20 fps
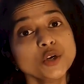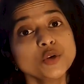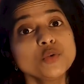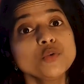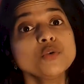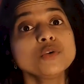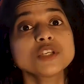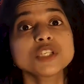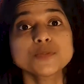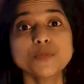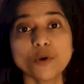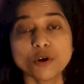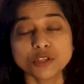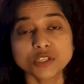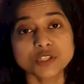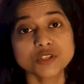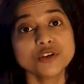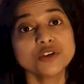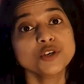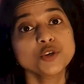to
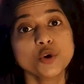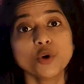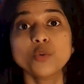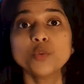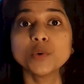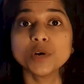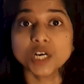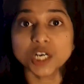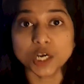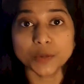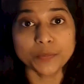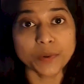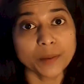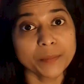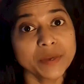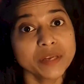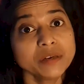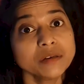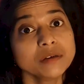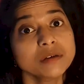sponsor your work
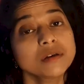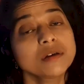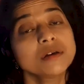permit.